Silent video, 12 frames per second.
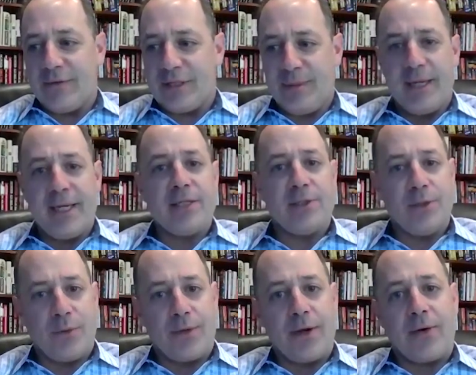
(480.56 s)
of expanding into
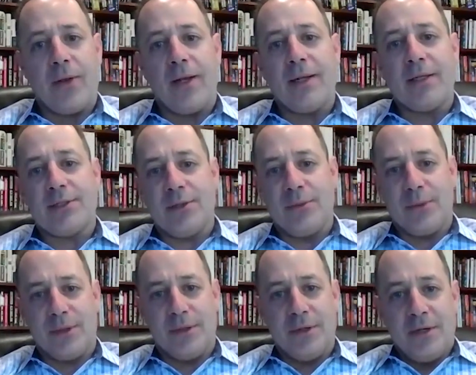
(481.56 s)
North Carolina. So
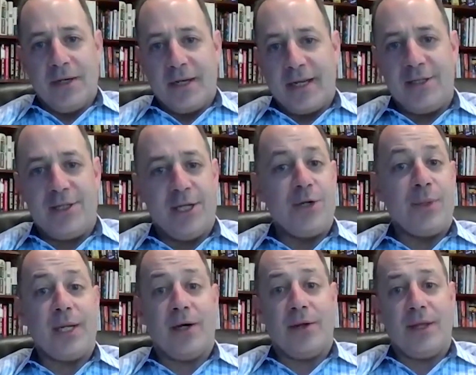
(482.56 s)
we're
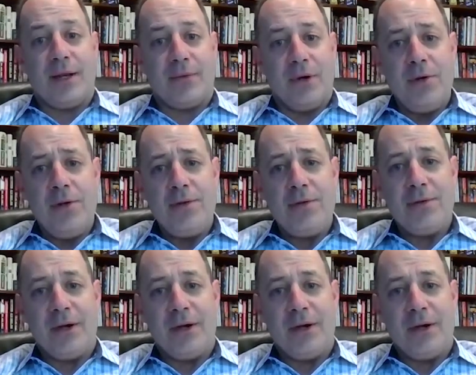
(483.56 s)
continuing on that road.